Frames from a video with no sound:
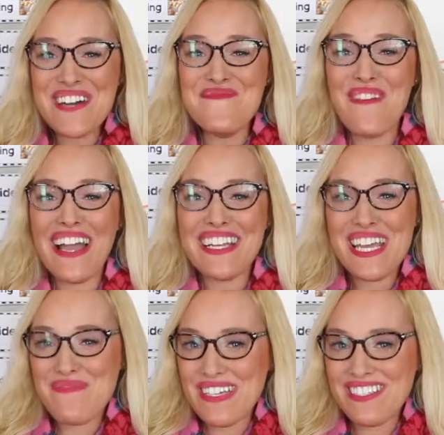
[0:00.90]
my
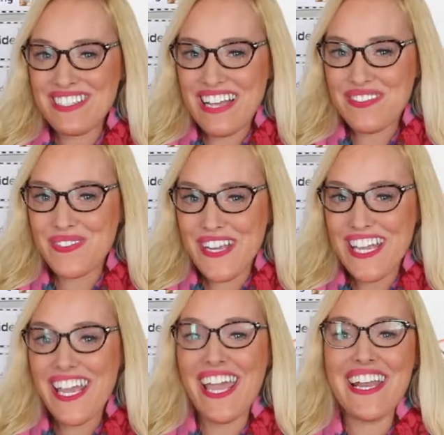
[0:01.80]
name is
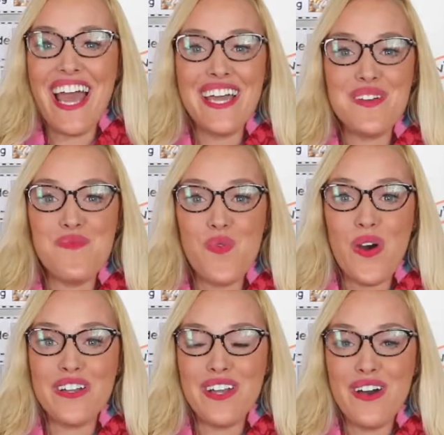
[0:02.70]
Stephanie, and I am
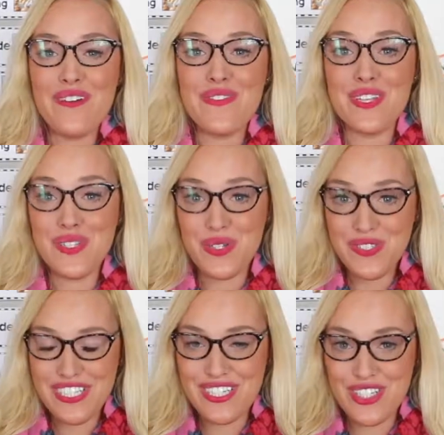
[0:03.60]
one of the 2
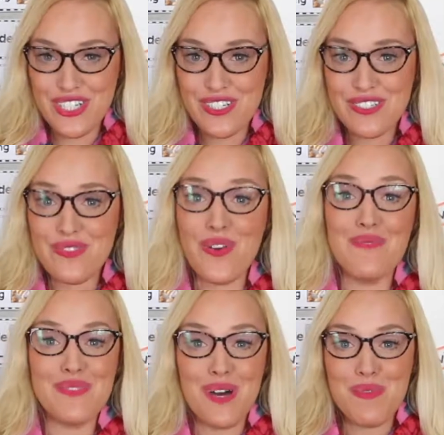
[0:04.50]
teachers
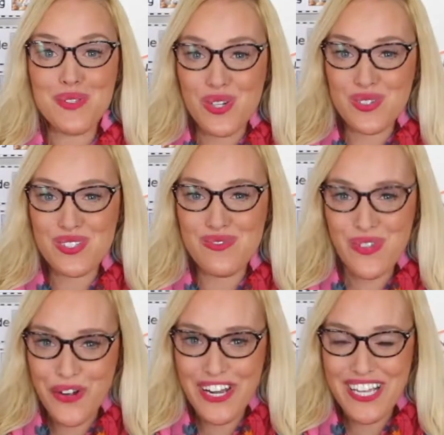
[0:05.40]
from Double Dose of
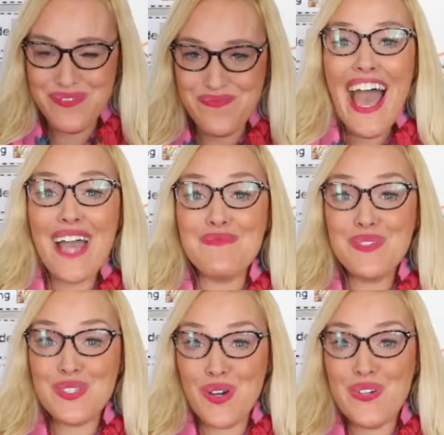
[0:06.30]
Learning. I'm
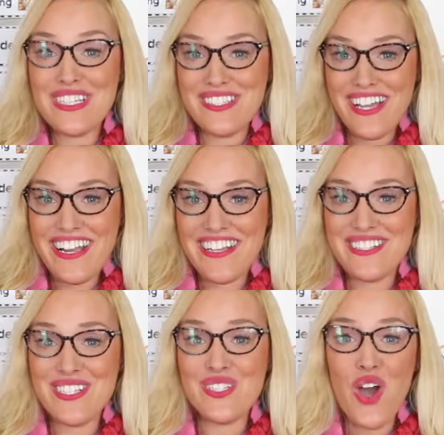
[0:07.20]
so
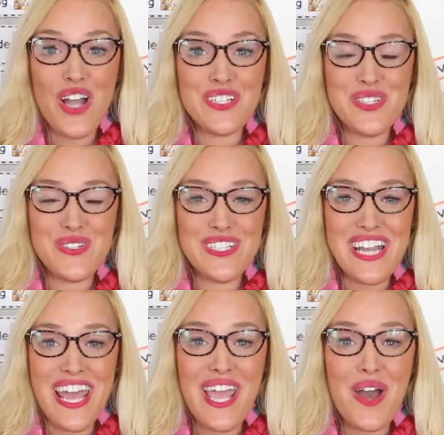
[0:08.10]
excited to talk to you
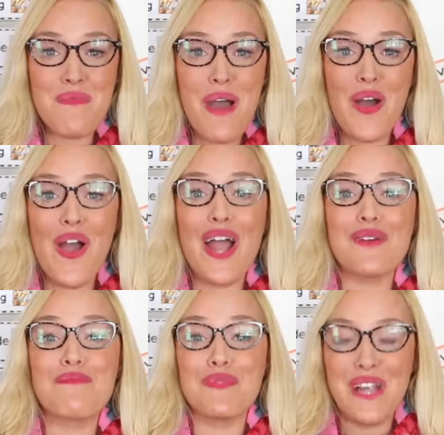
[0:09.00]
today about
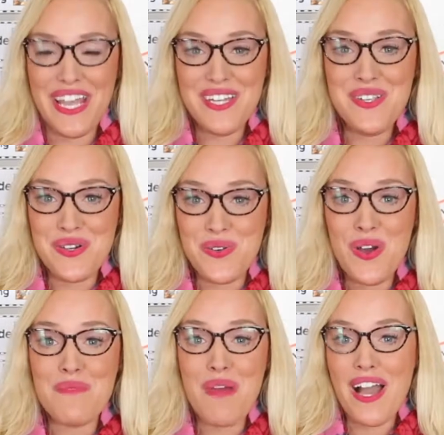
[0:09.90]
our brand
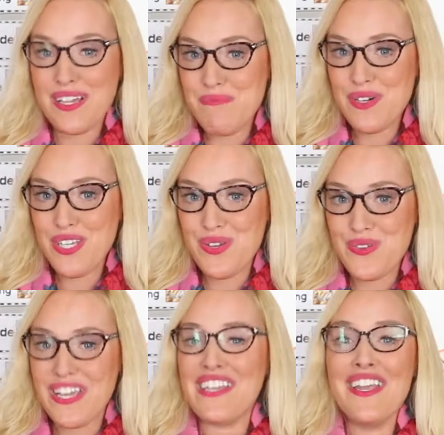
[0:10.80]
new Pocketbook
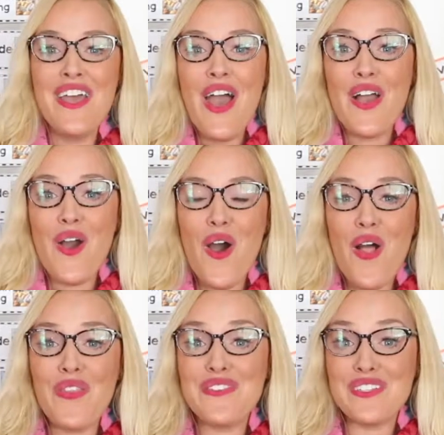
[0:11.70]
unit
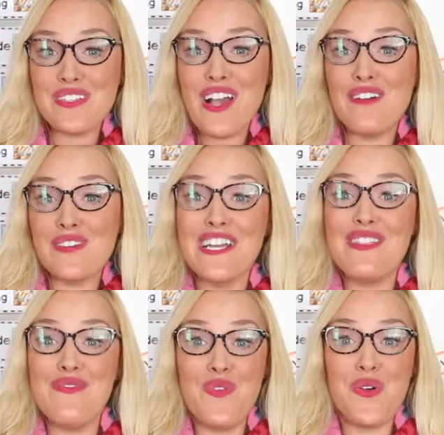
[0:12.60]
called Discovering
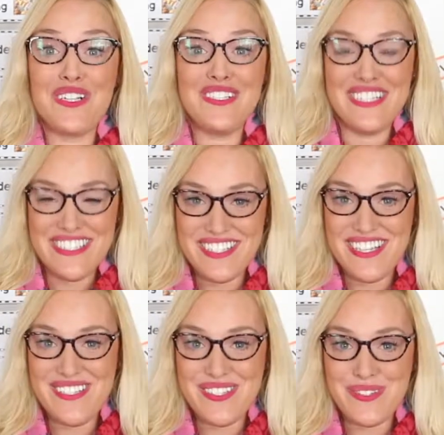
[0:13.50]
the 4
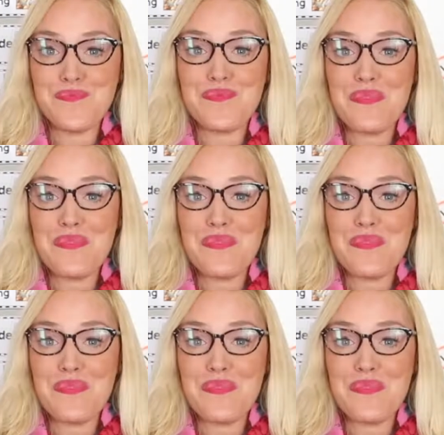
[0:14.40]
Seasons.